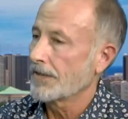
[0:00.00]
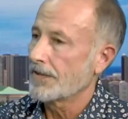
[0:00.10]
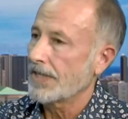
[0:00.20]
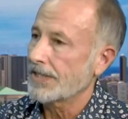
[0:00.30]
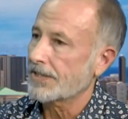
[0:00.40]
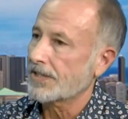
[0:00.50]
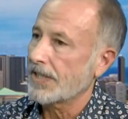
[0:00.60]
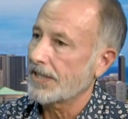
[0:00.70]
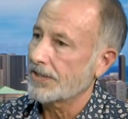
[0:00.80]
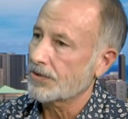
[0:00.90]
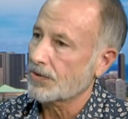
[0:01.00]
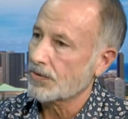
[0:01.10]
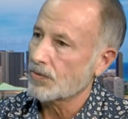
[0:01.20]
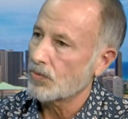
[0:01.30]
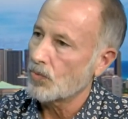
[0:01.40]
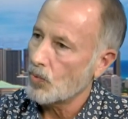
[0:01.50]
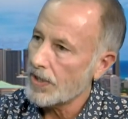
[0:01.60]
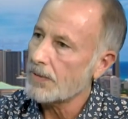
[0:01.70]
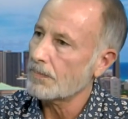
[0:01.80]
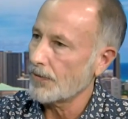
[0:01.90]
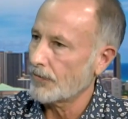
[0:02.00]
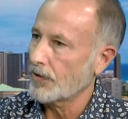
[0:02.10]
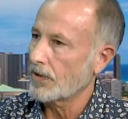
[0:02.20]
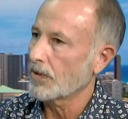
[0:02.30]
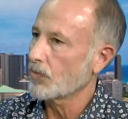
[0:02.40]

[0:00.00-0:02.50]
that says we prefer,